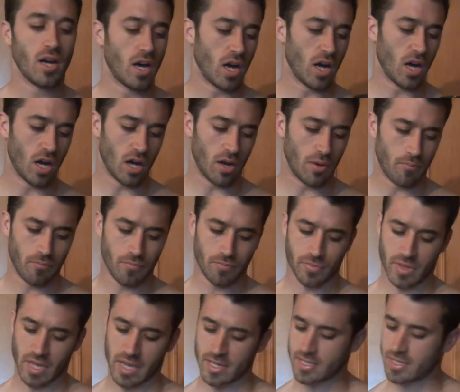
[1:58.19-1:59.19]
Um,
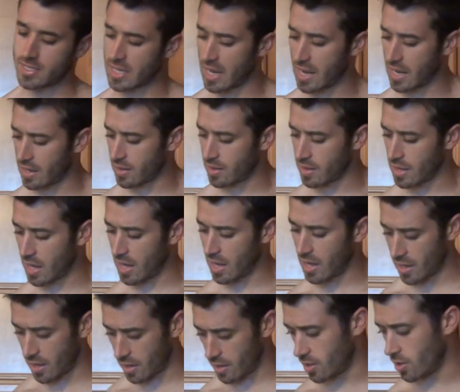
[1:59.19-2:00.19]
they say
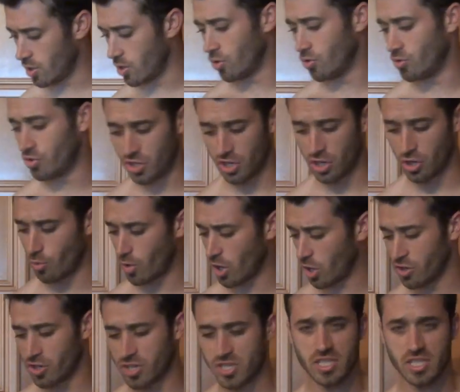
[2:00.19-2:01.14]
that, you know, while you're